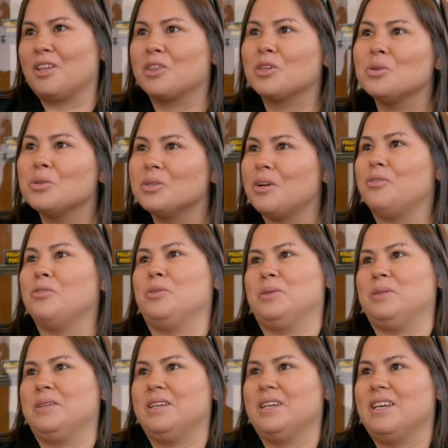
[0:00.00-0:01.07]
through the food.
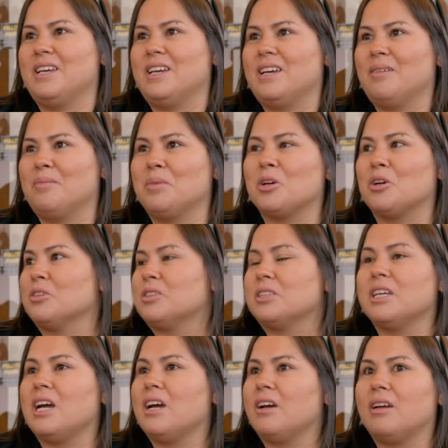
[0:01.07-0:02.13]
Because
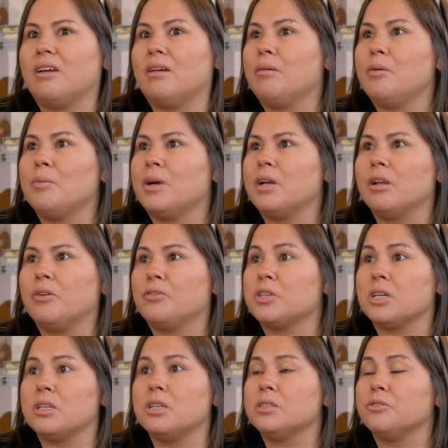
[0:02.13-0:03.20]
yeah, everybody loves
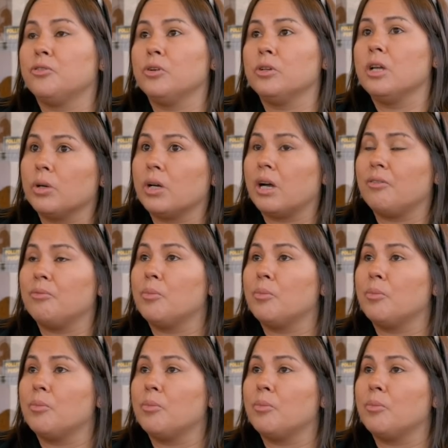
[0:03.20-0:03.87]
Chinese food. We have